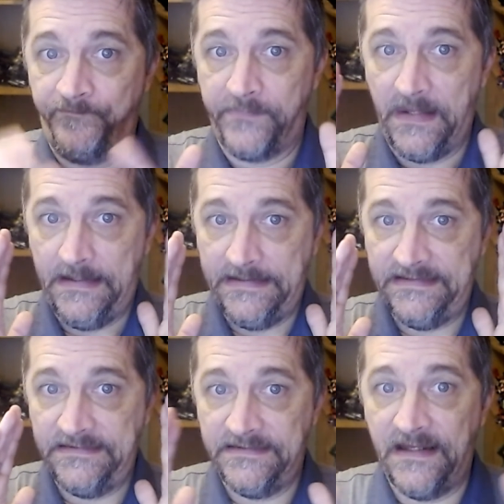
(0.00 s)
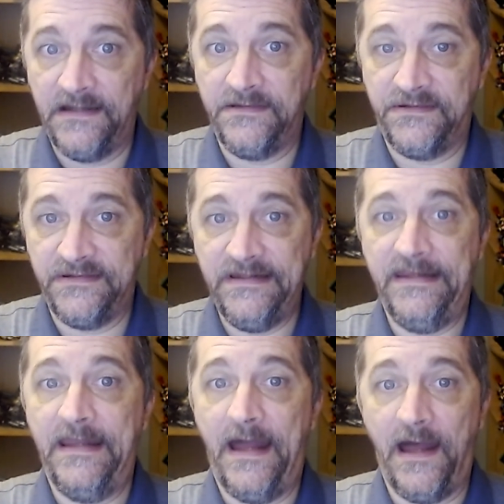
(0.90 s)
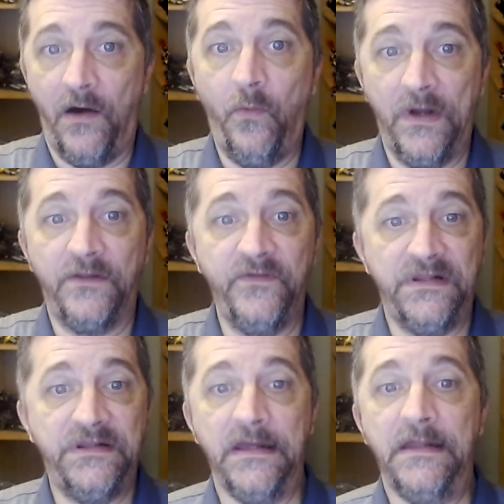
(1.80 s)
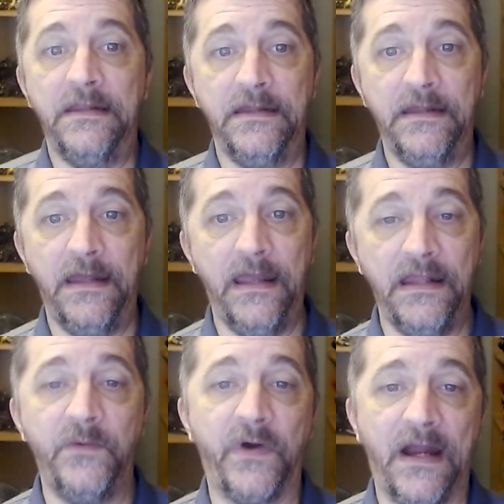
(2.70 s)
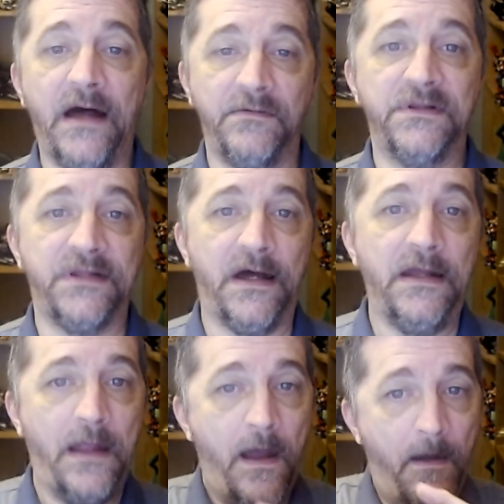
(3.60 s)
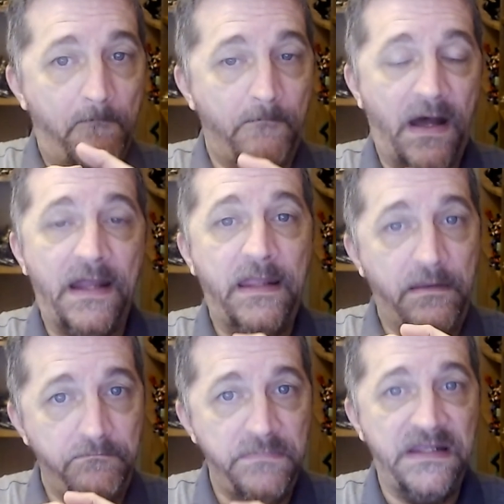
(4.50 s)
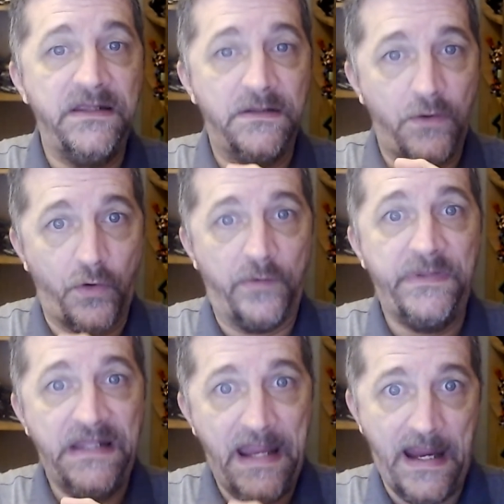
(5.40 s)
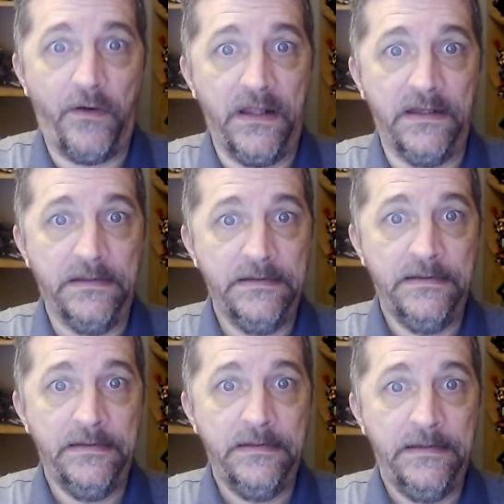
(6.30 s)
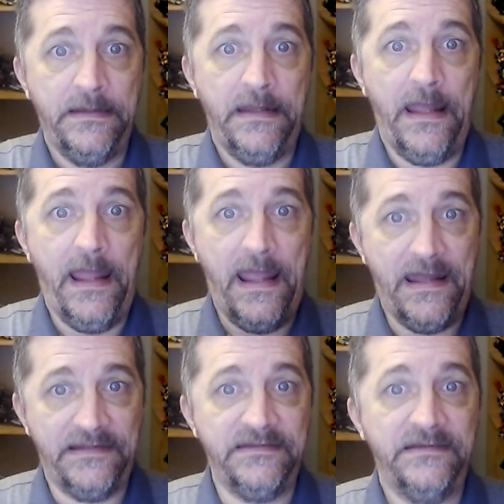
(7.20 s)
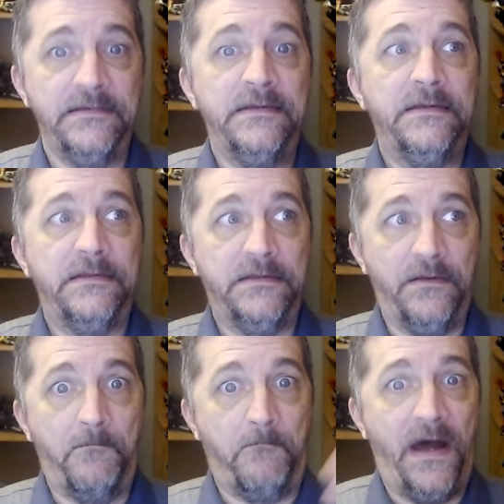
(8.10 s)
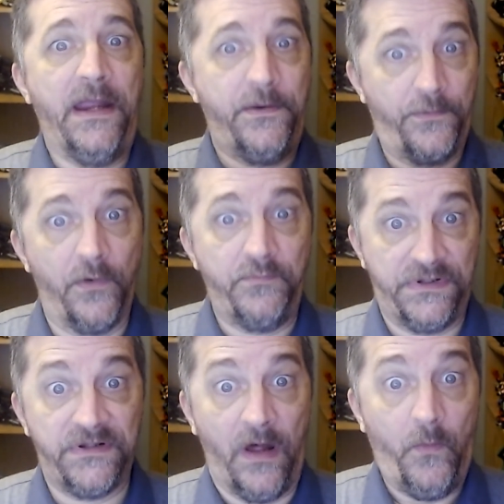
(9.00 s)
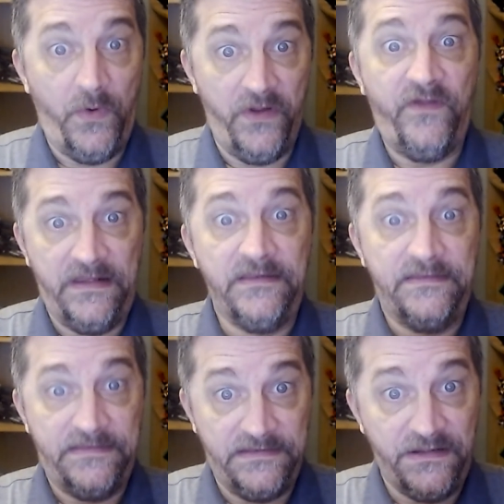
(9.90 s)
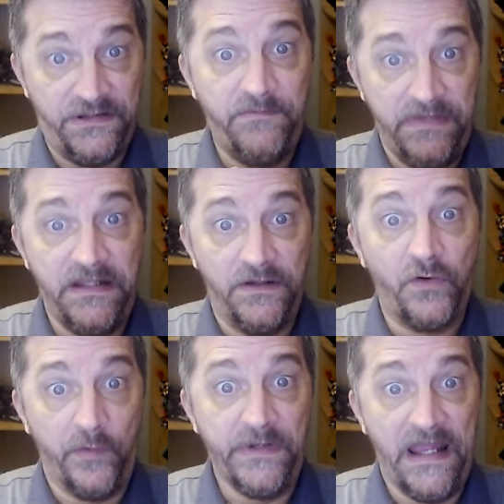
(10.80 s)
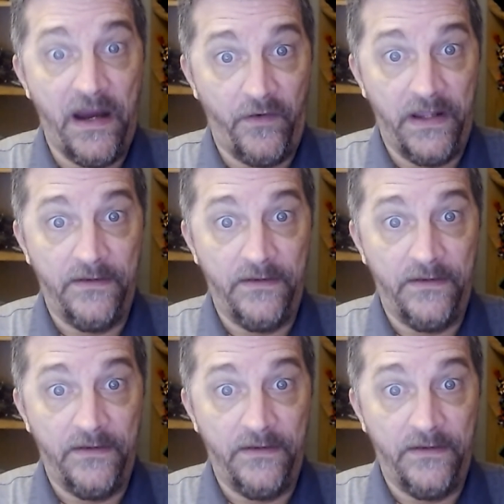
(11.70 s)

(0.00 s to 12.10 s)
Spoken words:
I did not see how well this did anywhere outside my immediate urban area and my groups within this immediate urban area.